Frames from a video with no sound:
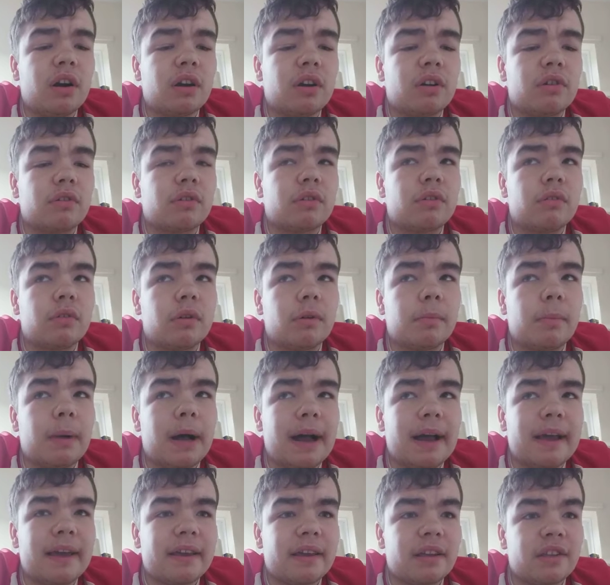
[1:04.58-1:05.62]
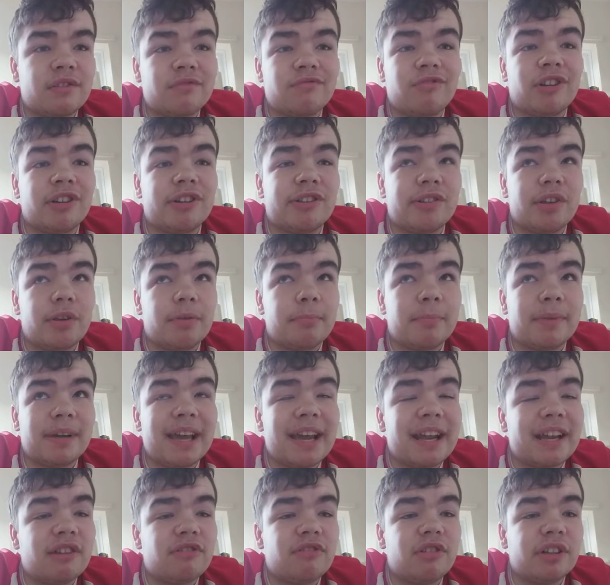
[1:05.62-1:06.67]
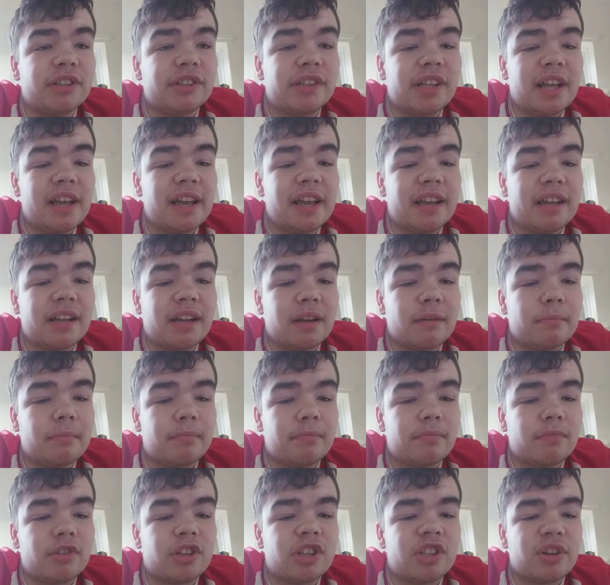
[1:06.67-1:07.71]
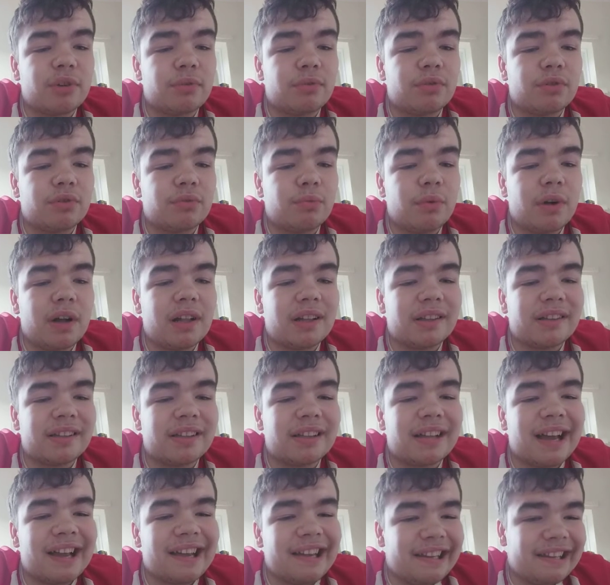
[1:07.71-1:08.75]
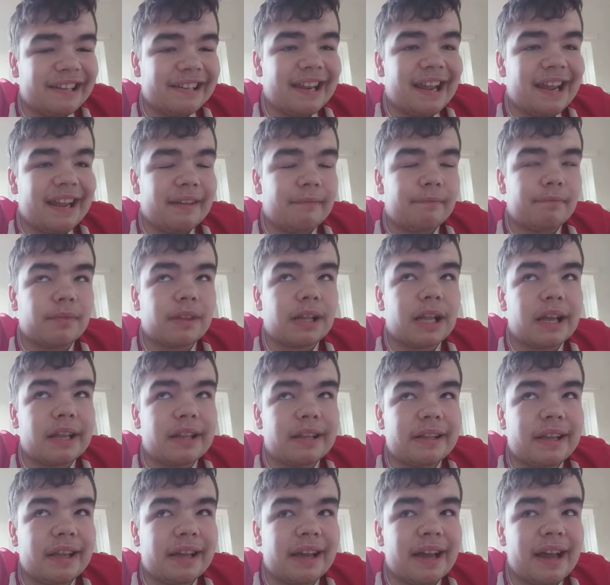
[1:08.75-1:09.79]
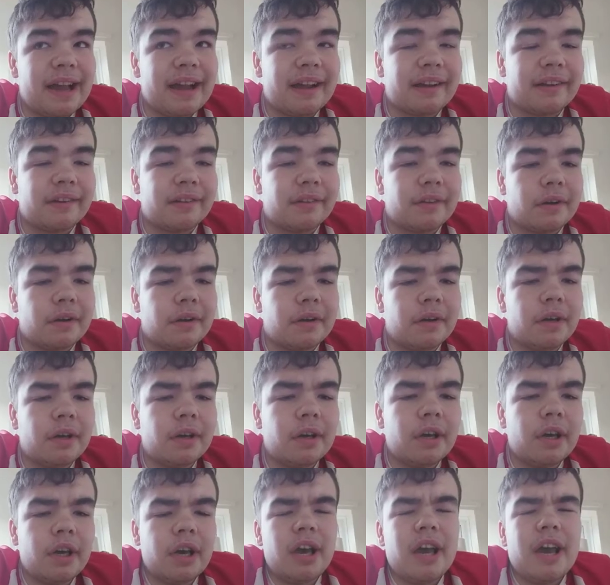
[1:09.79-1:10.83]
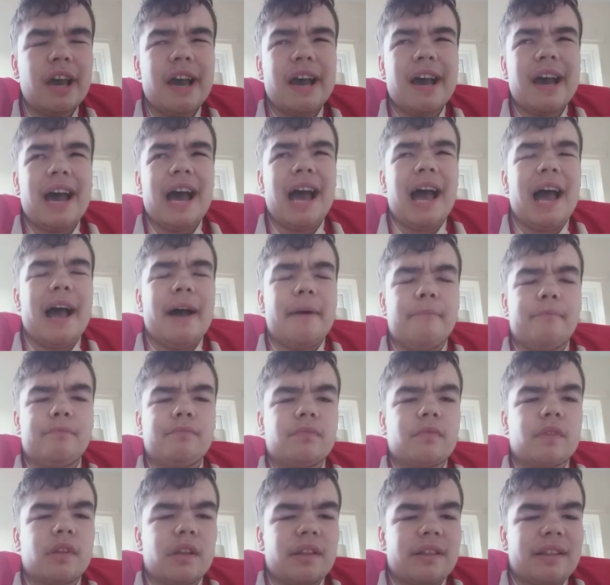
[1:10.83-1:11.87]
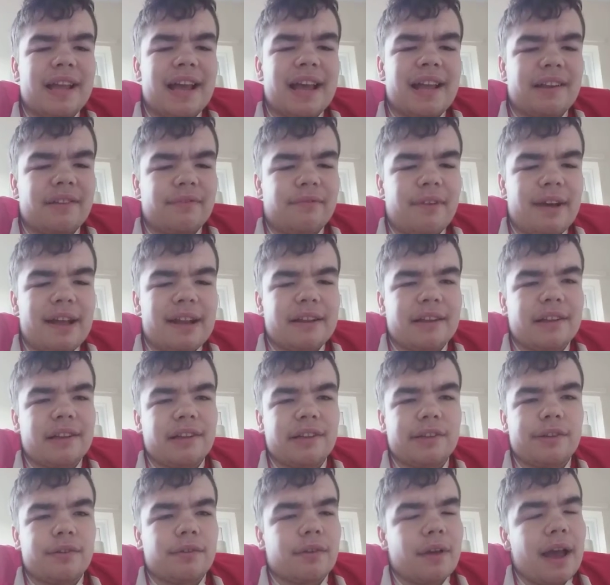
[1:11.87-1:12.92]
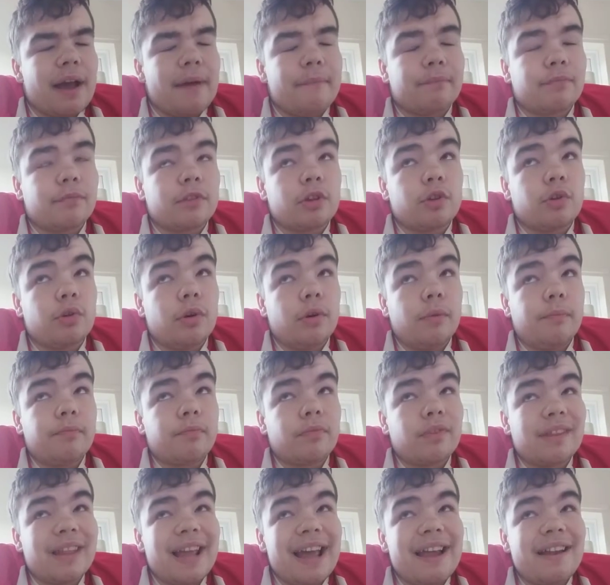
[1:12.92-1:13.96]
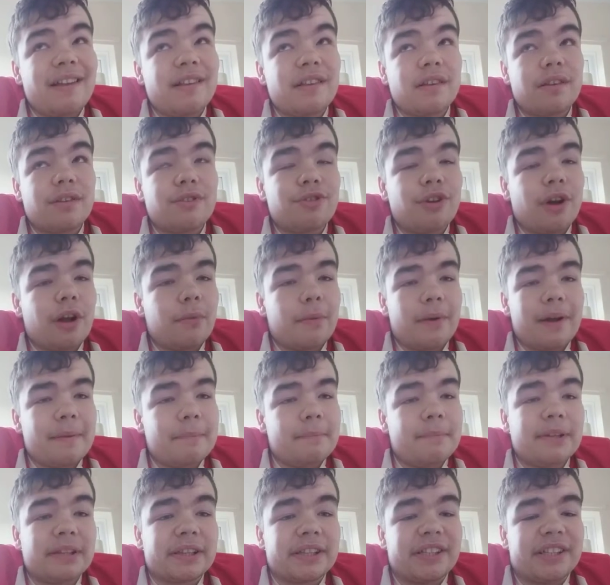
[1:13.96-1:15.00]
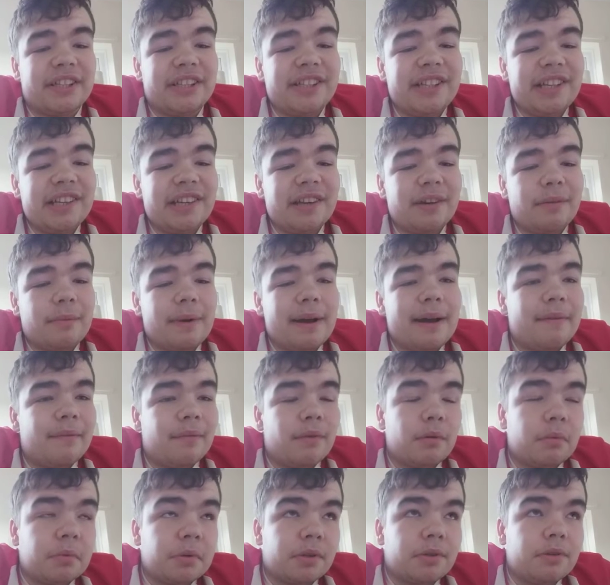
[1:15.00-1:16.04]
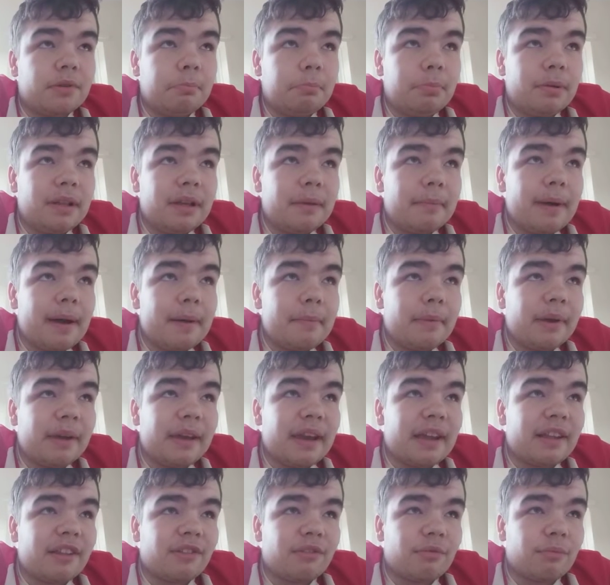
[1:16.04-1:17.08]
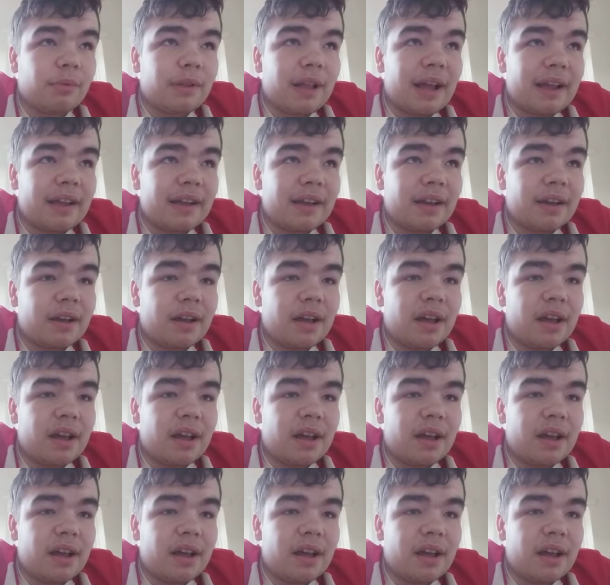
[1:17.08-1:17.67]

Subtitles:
good goal by Ross Stewart. McGeady crossed it in, Joe did well to nick ahead of their defender. So then tried by Mr. Sitter, where it was good play by McGee to